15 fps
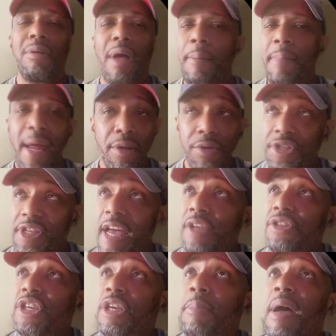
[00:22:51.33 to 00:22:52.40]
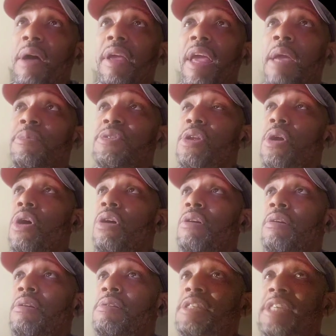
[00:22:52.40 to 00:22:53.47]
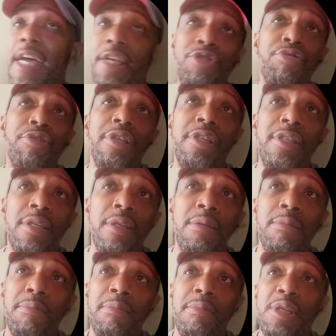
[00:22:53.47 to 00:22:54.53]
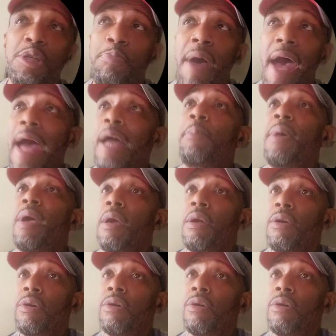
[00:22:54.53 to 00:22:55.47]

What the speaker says: I'm not nostalgic about games at all. Tetris and Miss Pac-Man